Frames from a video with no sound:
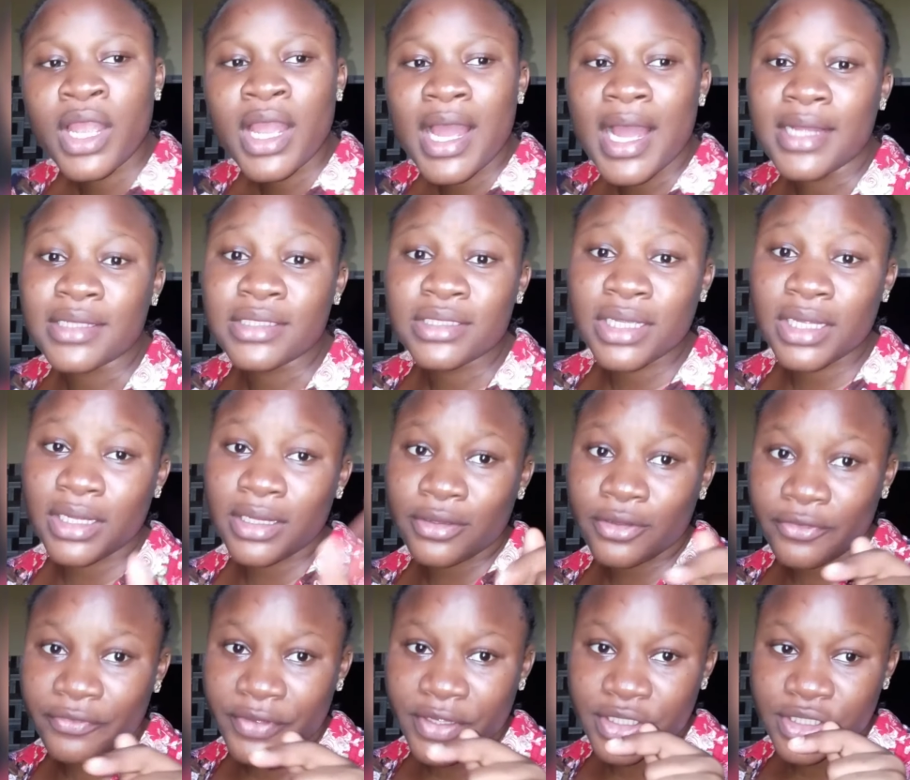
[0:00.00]
I took a lot
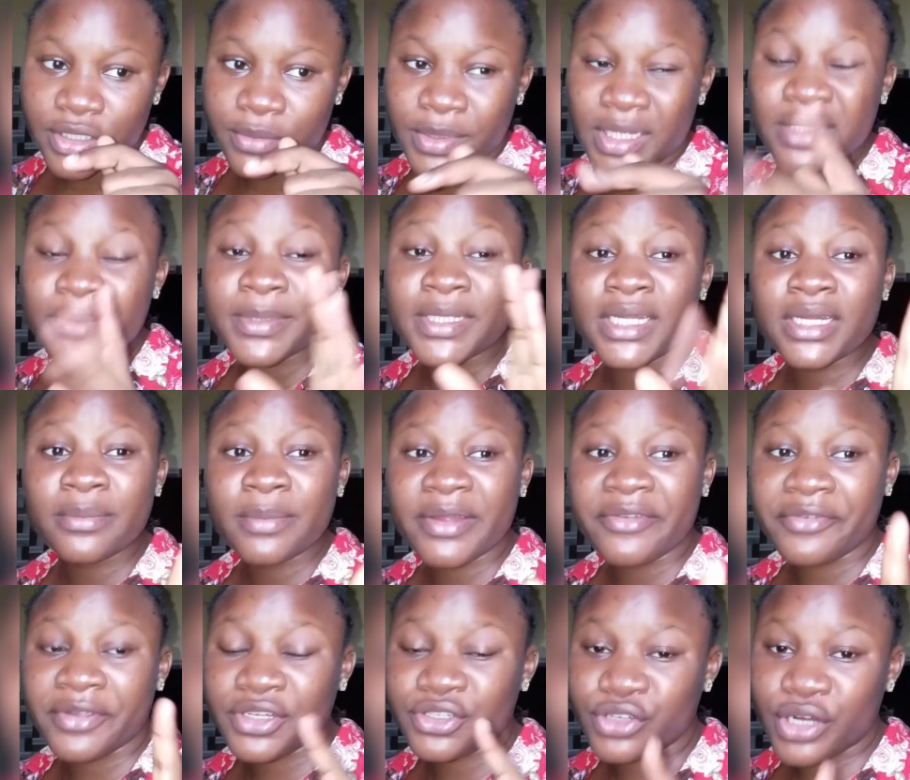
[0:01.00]
of vegetables, especially in my
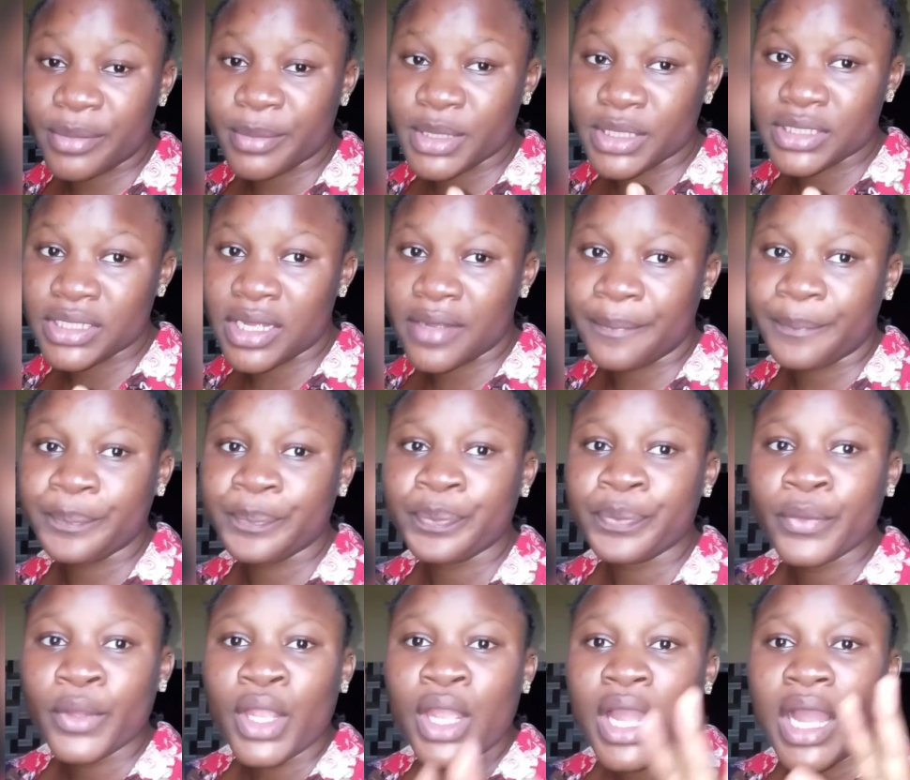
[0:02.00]
first trimester.
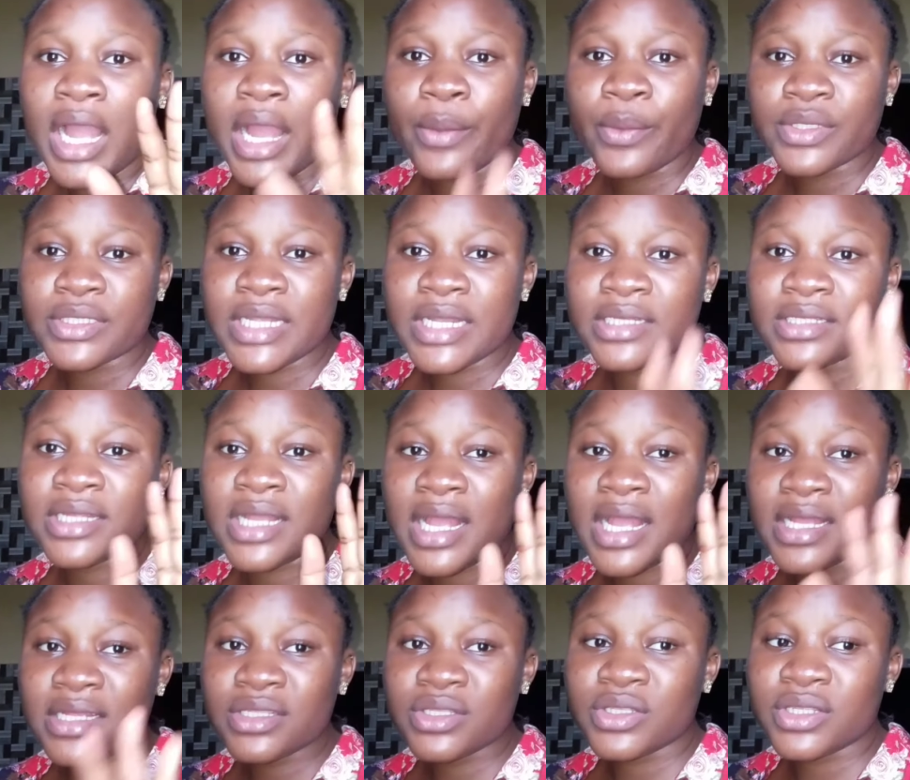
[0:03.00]
I was
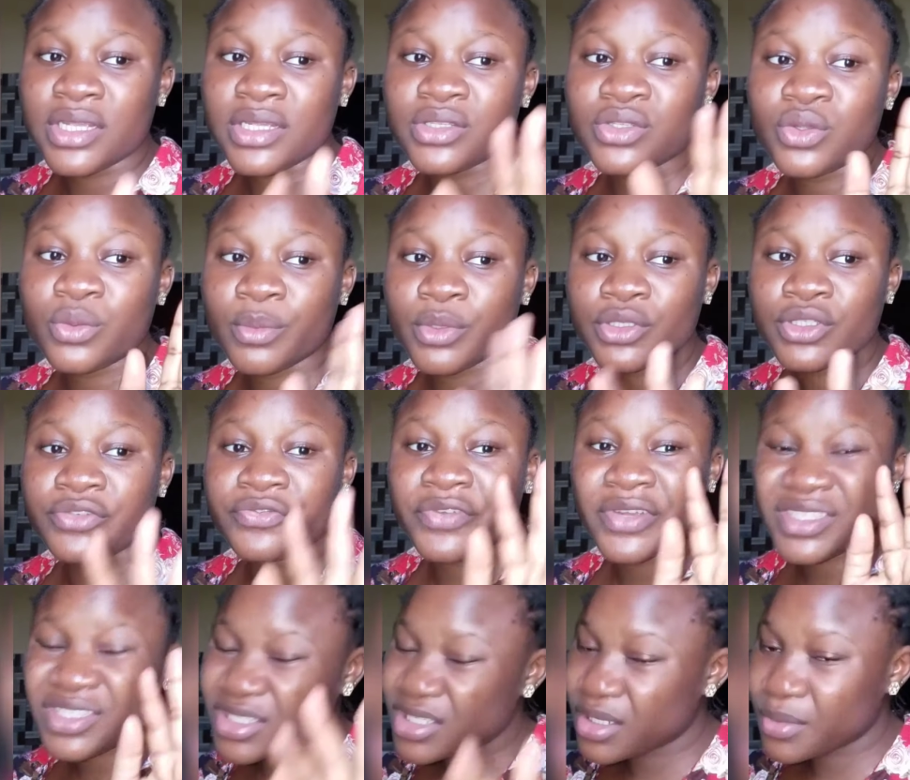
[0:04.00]
asked to take so much
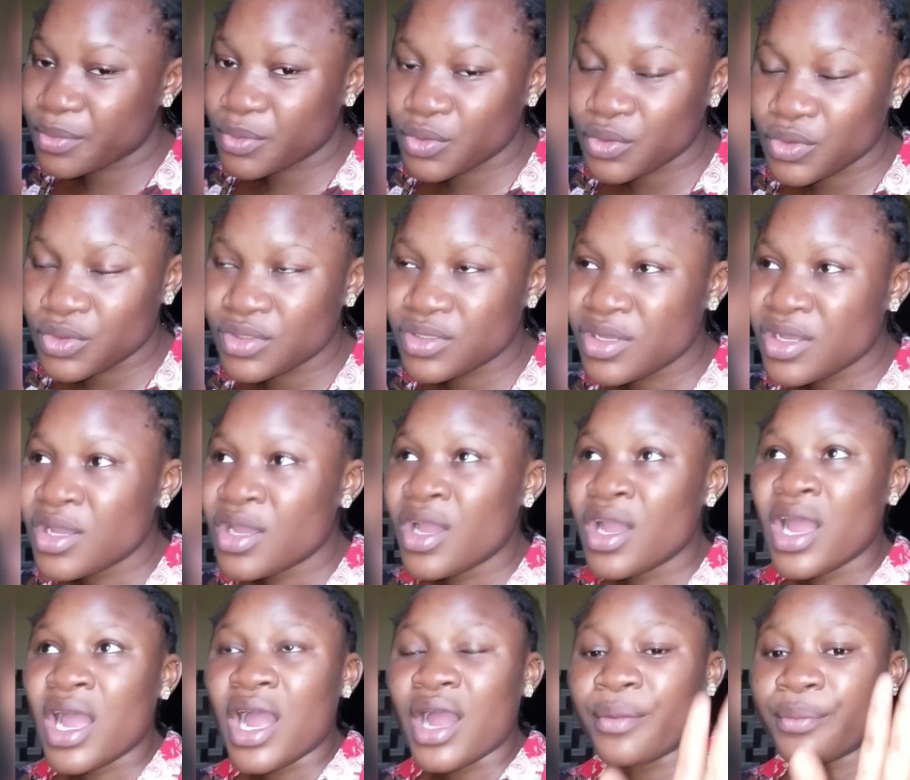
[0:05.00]
vegetables
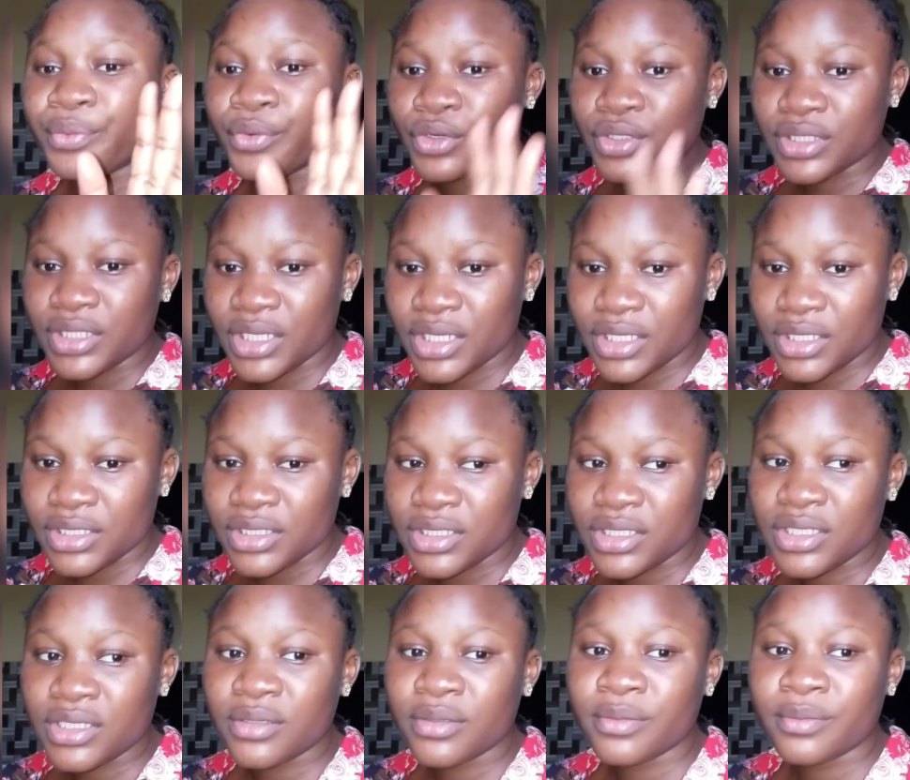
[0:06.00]
and proteins
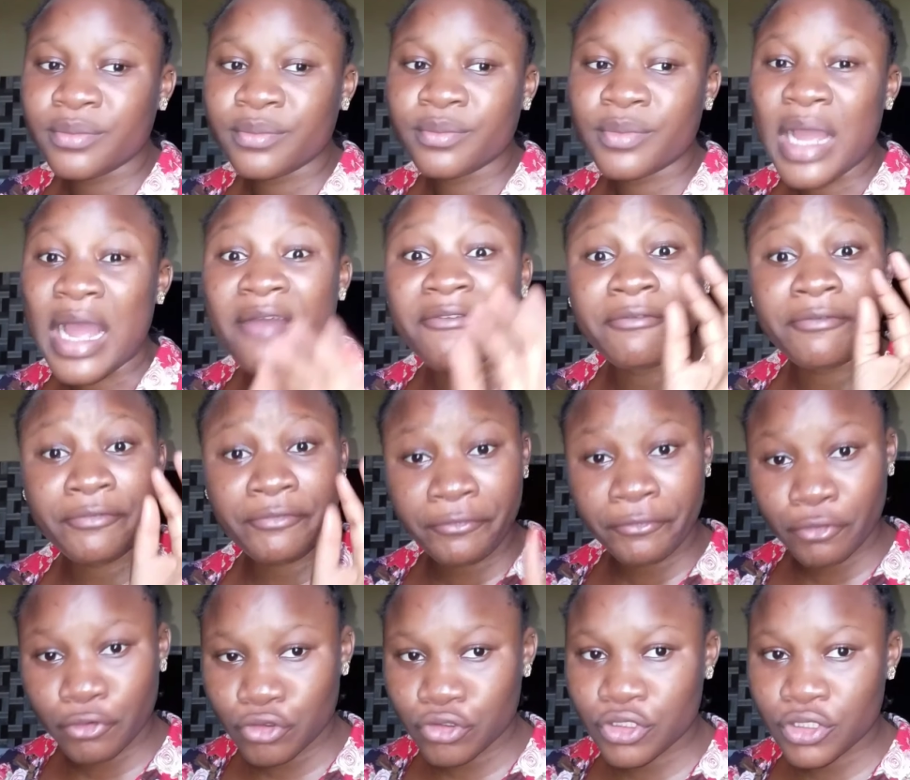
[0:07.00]
and
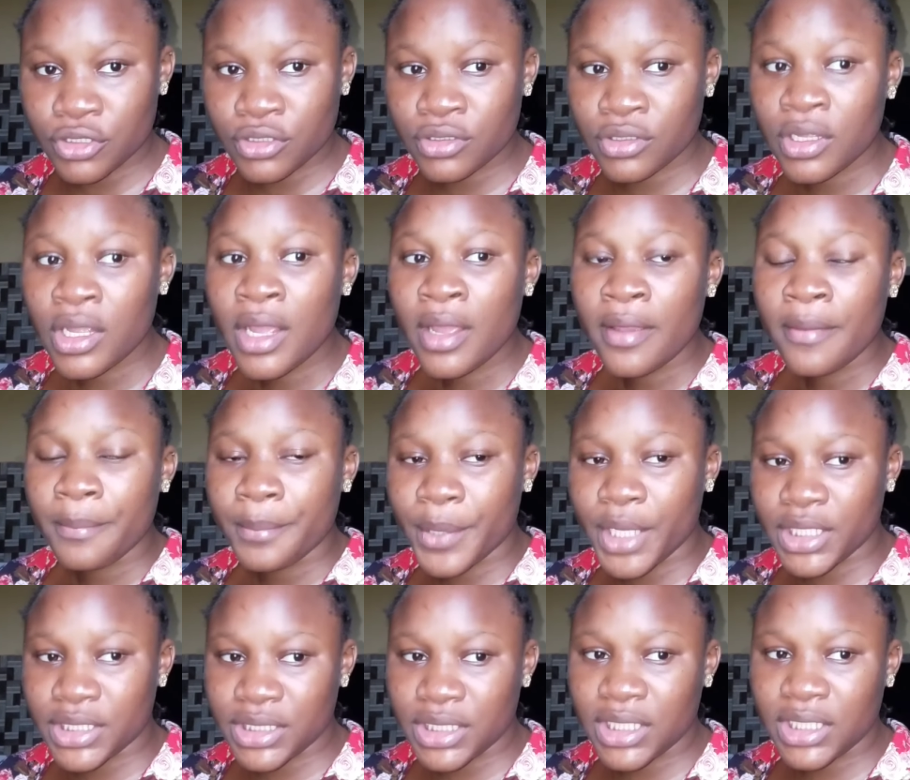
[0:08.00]
fruits,
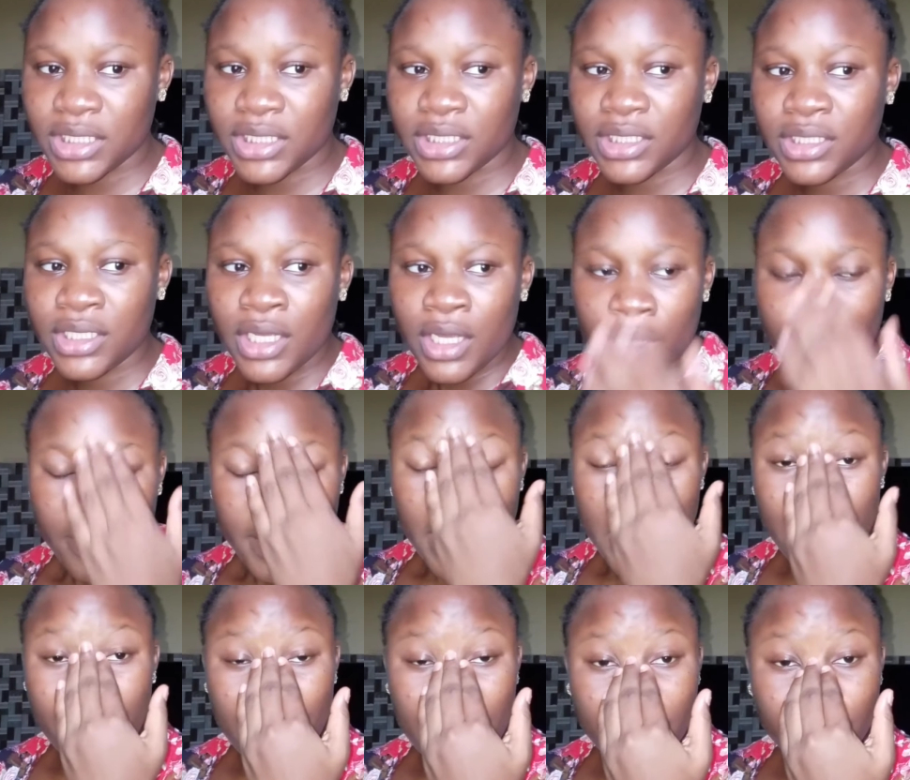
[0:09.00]
basically.
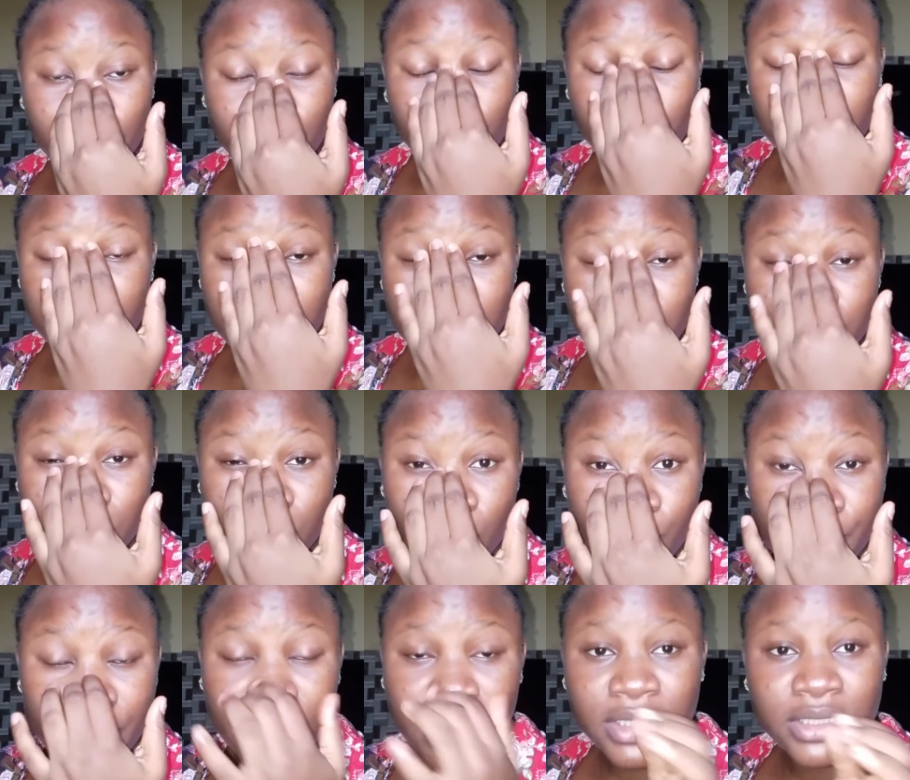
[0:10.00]
I couldn't eat so
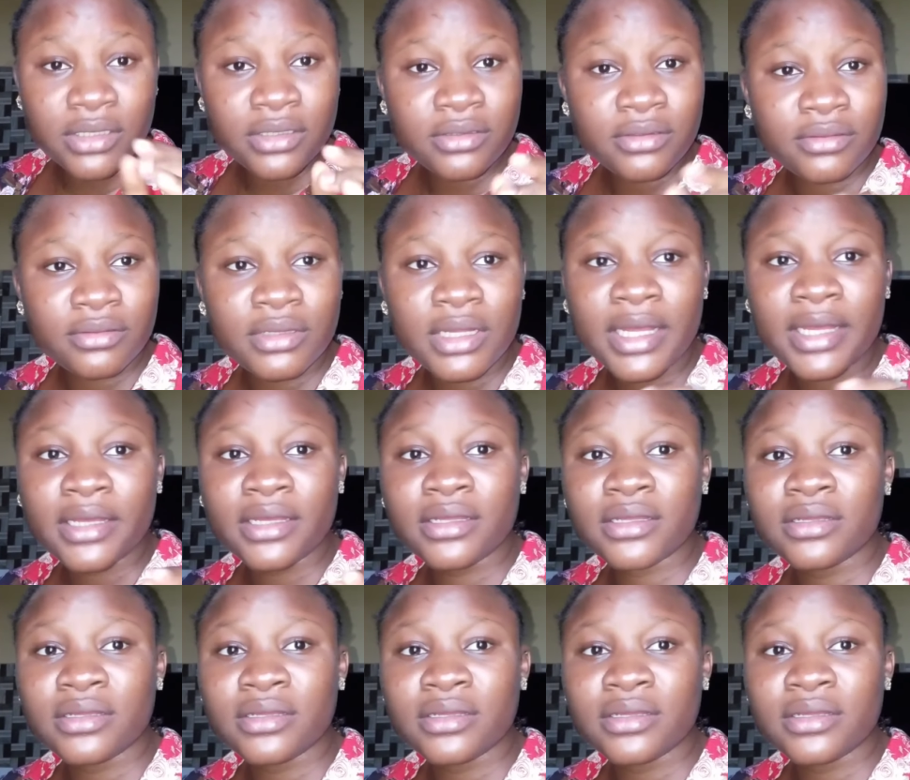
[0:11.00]
many, like,